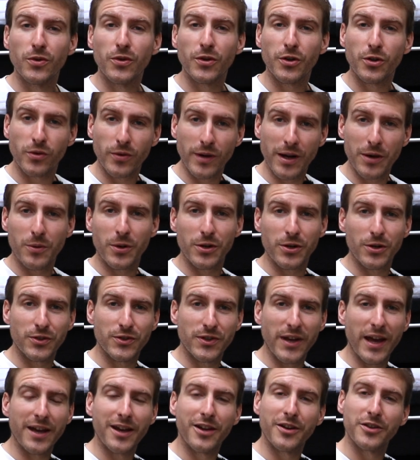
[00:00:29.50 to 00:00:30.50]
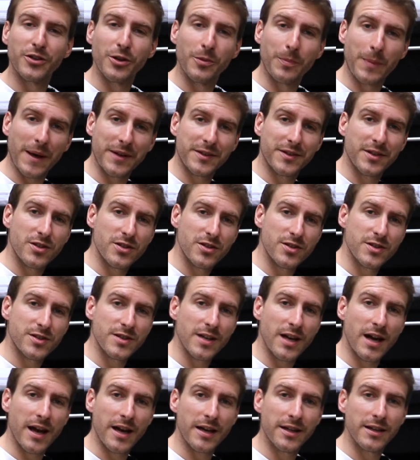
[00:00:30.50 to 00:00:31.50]
the grey water tank on the passenger
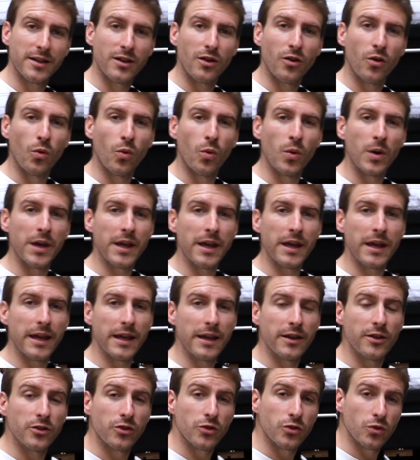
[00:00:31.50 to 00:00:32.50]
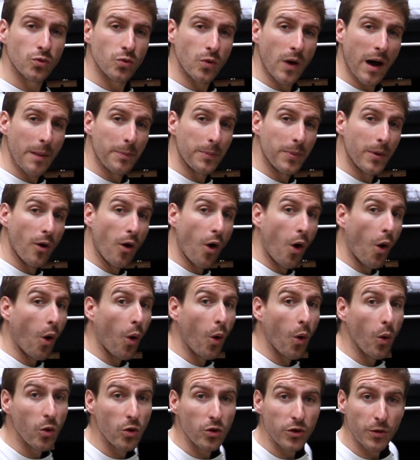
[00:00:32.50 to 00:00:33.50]
side, we swap
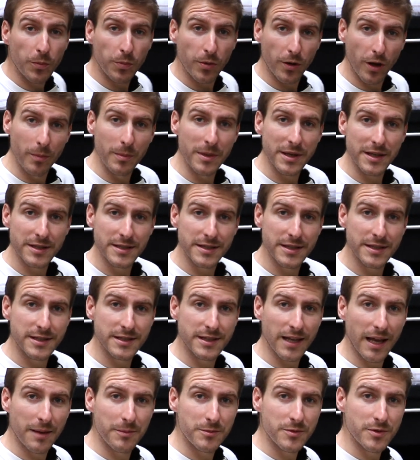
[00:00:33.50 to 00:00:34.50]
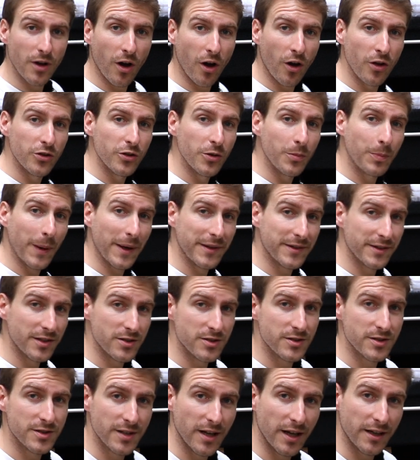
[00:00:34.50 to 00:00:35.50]
all the plumbing systems on the
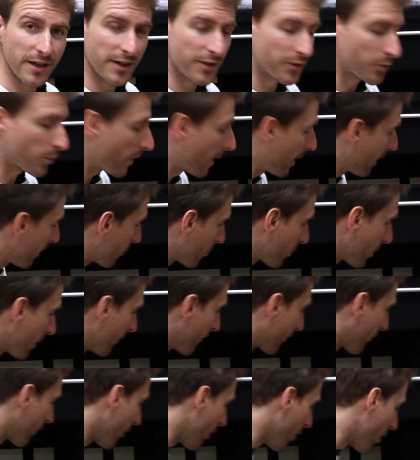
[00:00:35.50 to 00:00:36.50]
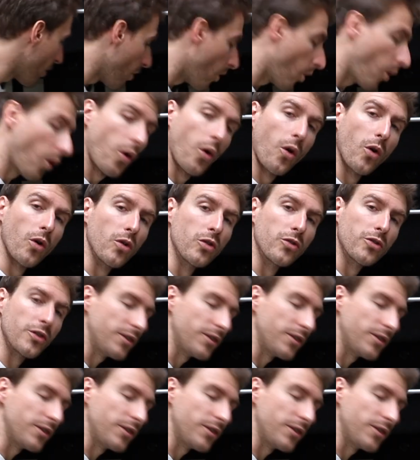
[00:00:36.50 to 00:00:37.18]
passenger side as well, with all the